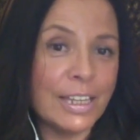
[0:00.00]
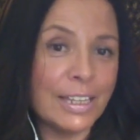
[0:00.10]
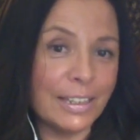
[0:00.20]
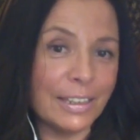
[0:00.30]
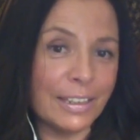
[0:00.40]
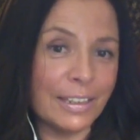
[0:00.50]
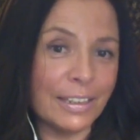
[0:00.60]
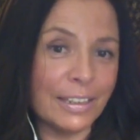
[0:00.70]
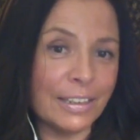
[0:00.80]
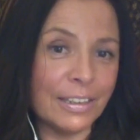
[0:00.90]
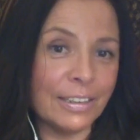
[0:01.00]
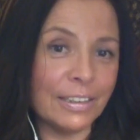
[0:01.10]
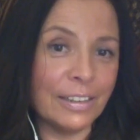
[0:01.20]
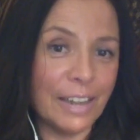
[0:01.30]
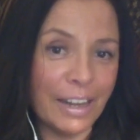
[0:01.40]

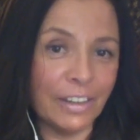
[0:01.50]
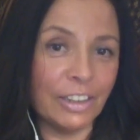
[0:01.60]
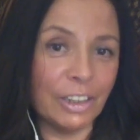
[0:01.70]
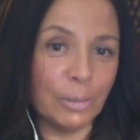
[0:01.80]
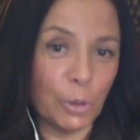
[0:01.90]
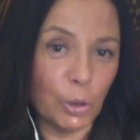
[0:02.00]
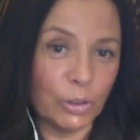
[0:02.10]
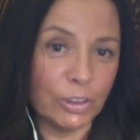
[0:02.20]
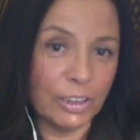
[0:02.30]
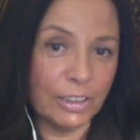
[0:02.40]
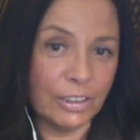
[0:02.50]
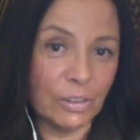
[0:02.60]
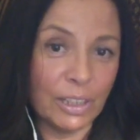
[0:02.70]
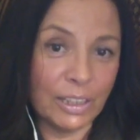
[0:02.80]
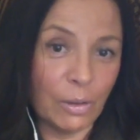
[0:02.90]
learning process, and
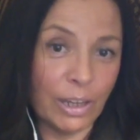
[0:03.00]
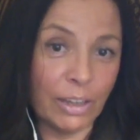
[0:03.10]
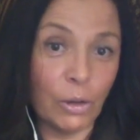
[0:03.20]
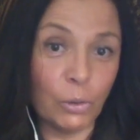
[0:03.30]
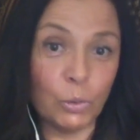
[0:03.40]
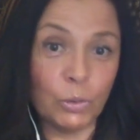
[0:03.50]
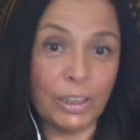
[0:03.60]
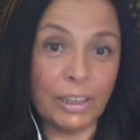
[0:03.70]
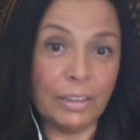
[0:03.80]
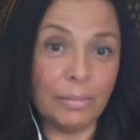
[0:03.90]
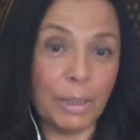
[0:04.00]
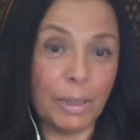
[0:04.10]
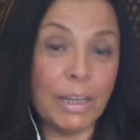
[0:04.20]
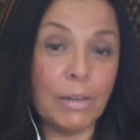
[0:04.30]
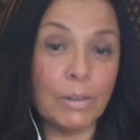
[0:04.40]
right now I go to the
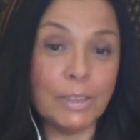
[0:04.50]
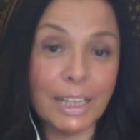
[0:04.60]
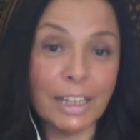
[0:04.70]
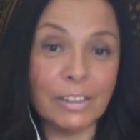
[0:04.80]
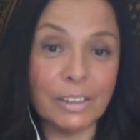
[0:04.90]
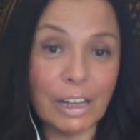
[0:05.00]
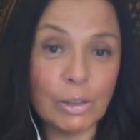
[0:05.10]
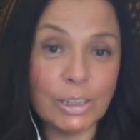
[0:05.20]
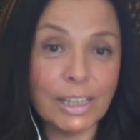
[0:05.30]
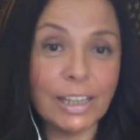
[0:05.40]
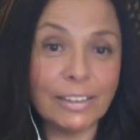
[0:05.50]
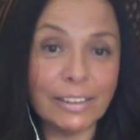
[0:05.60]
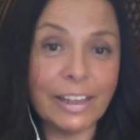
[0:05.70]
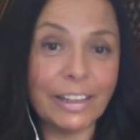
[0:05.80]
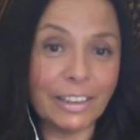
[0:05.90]
maybe outside the
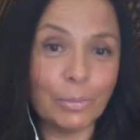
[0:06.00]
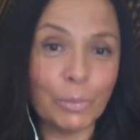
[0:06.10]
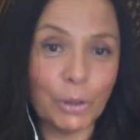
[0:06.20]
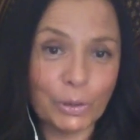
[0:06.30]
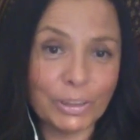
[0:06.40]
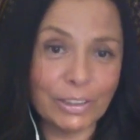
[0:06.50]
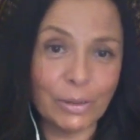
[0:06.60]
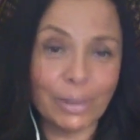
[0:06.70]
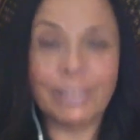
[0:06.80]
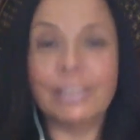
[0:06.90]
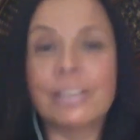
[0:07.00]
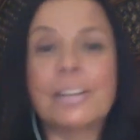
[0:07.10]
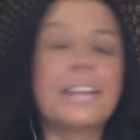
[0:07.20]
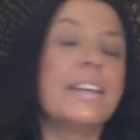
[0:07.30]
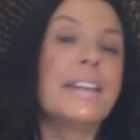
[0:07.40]
learning process, right?
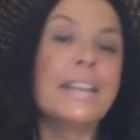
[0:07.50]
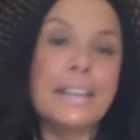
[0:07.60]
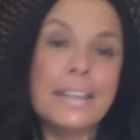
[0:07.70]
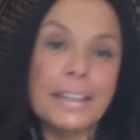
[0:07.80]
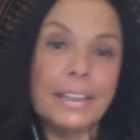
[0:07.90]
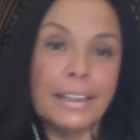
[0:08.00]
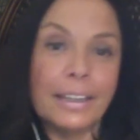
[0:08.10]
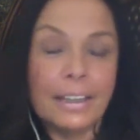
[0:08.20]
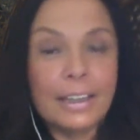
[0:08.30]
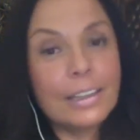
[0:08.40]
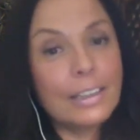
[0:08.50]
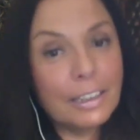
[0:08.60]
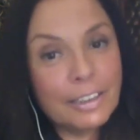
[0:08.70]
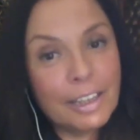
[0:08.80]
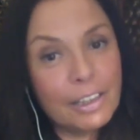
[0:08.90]
And I
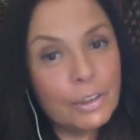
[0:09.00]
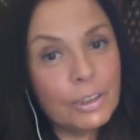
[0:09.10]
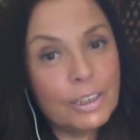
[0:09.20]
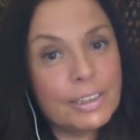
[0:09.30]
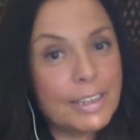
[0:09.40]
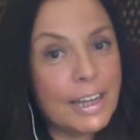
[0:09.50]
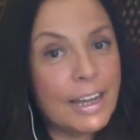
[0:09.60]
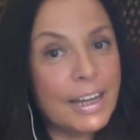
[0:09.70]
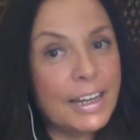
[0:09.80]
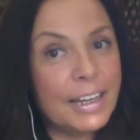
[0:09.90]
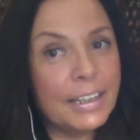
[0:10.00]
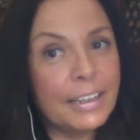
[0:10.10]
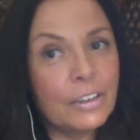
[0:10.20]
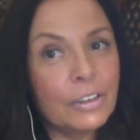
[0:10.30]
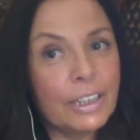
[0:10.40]
tell you that I
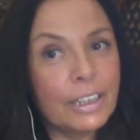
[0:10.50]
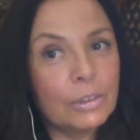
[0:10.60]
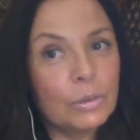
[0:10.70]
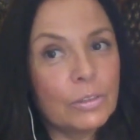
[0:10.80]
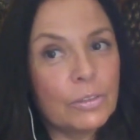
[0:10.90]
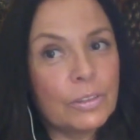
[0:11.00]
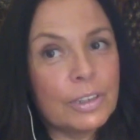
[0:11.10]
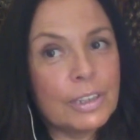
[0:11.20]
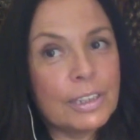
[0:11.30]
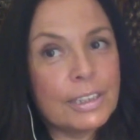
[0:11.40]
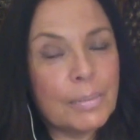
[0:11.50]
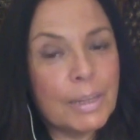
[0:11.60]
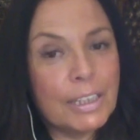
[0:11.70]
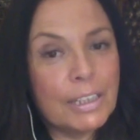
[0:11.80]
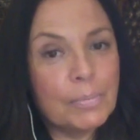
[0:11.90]
connect with some
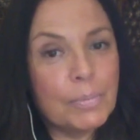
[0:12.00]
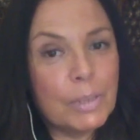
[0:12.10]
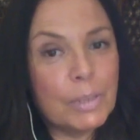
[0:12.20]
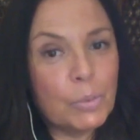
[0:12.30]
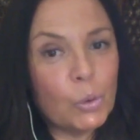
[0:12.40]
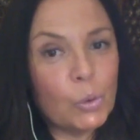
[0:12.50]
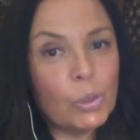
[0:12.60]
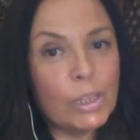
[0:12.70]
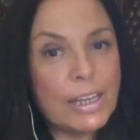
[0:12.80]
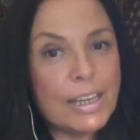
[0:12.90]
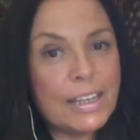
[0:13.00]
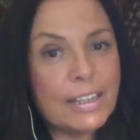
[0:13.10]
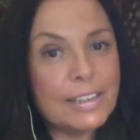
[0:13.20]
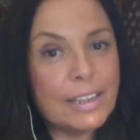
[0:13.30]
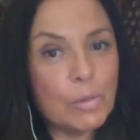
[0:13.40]
other people, and
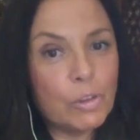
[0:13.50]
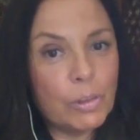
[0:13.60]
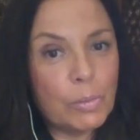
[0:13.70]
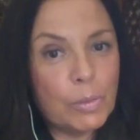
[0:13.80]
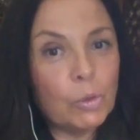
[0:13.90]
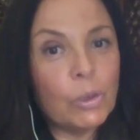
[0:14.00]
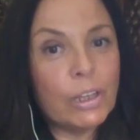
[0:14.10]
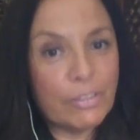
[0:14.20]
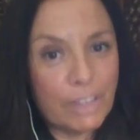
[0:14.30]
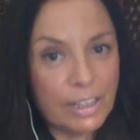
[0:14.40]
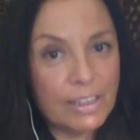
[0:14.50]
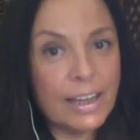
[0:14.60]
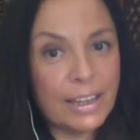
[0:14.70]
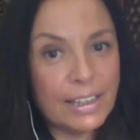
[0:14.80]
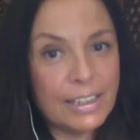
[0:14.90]
some of the people are very
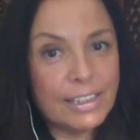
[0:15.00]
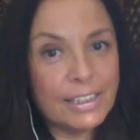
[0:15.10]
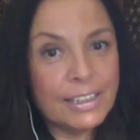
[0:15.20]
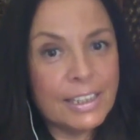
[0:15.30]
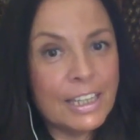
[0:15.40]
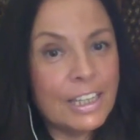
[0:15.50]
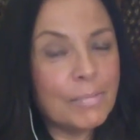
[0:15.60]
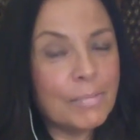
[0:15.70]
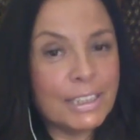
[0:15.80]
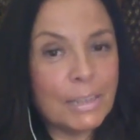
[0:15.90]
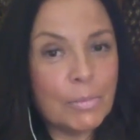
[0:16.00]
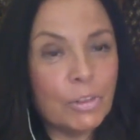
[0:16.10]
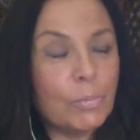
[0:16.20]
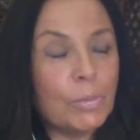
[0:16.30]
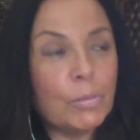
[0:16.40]
nice, but some of
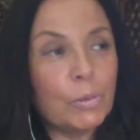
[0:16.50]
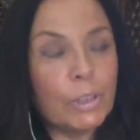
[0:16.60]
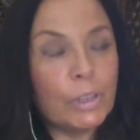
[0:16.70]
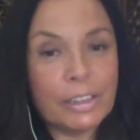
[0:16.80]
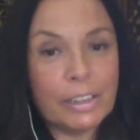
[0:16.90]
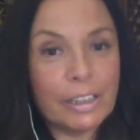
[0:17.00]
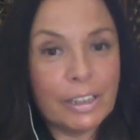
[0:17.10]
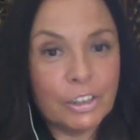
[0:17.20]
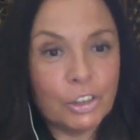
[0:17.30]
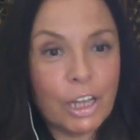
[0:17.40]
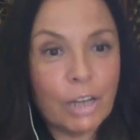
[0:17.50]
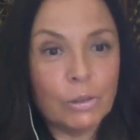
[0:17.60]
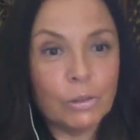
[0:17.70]
the people are actually out